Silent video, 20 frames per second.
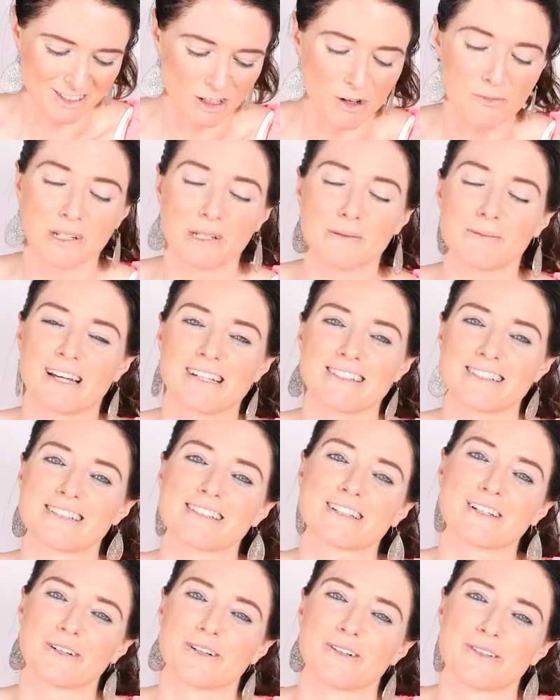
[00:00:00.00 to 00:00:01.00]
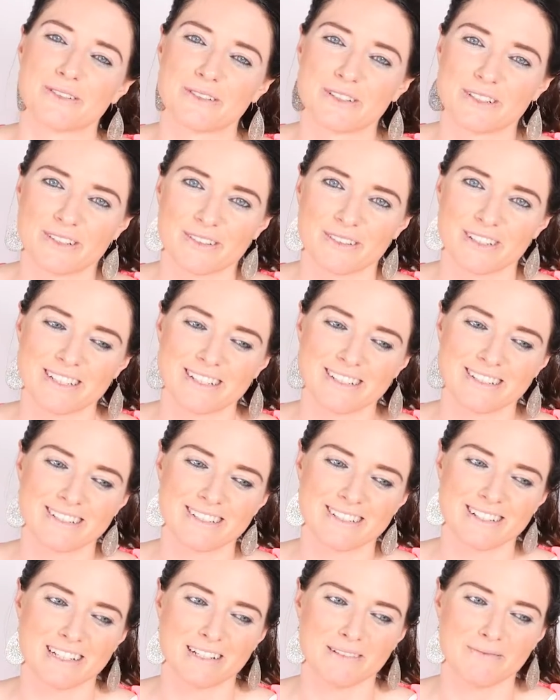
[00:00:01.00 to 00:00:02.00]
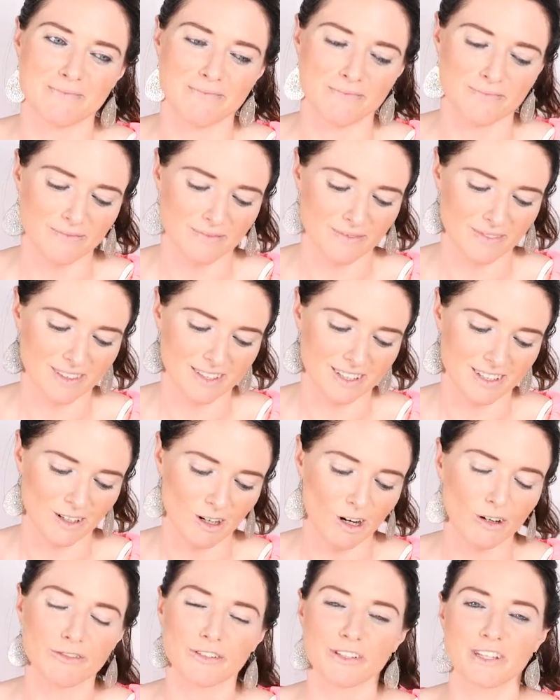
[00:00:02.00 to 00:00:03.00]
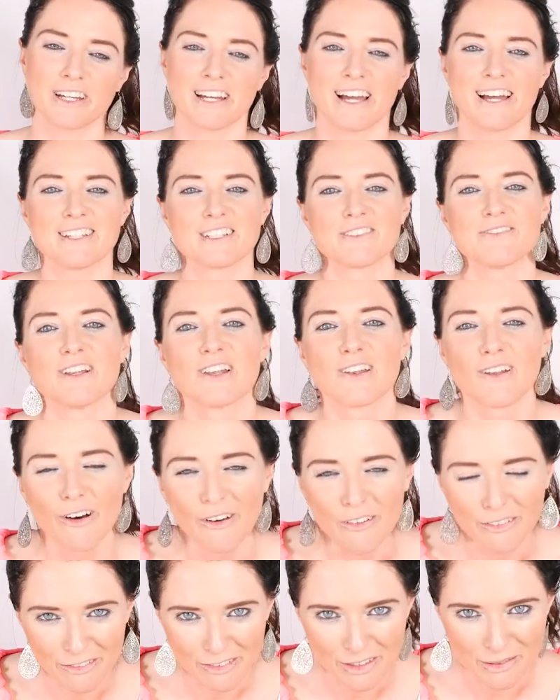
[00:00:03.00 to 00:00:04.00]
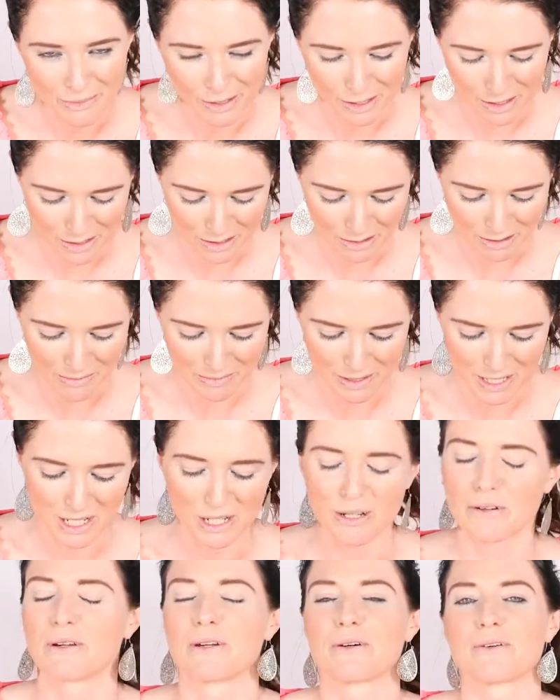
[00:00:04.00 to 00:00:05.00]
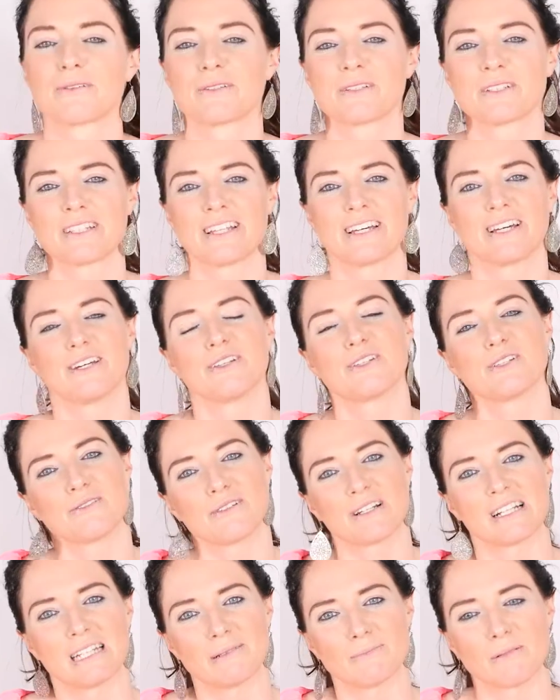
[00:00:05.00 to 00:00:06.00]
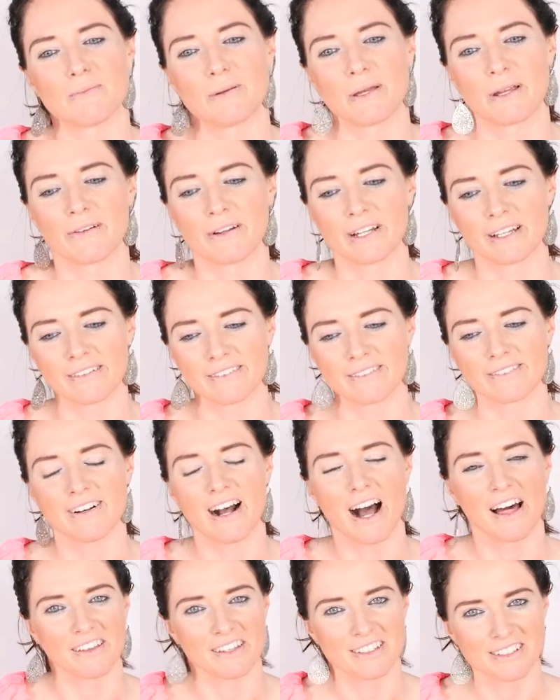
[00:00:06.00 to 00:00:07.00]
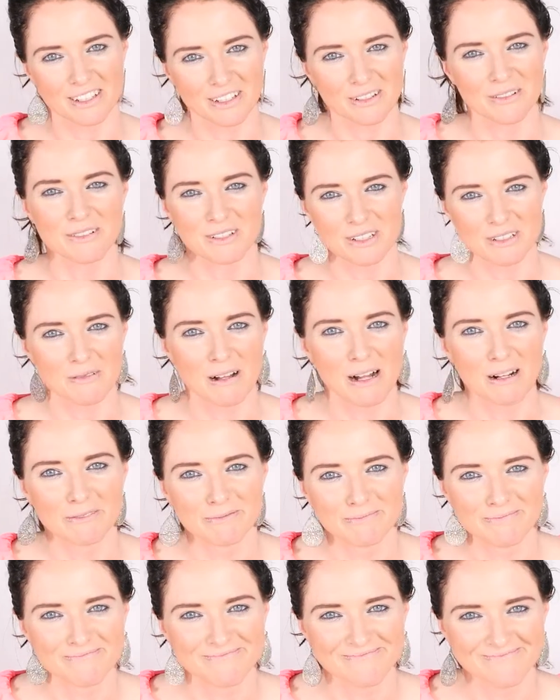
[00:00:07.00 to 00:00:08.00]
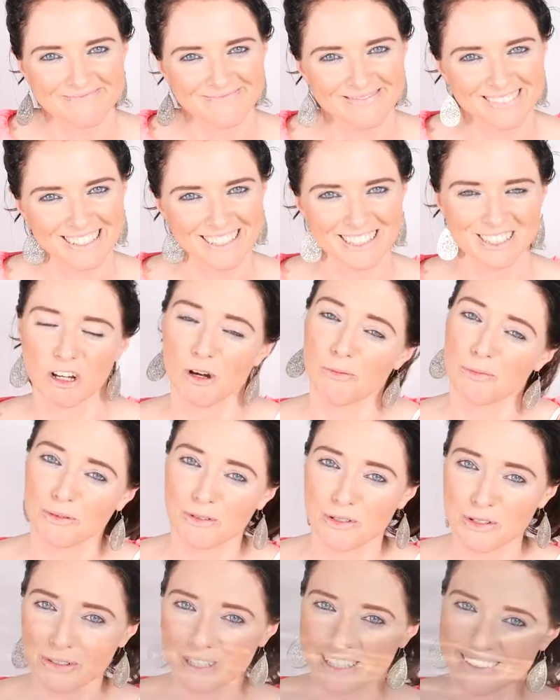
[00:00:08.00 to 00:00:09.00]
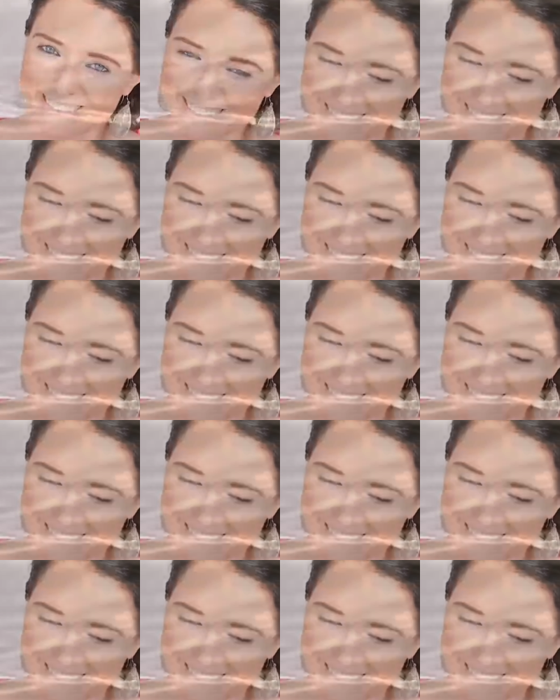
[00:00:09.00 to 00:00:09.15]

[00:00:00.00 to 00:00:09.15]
many places it goes. So this is often the case of a lot of the Montessori materials. They're indirectly preparing for other skills as well. So I hope you enjoy.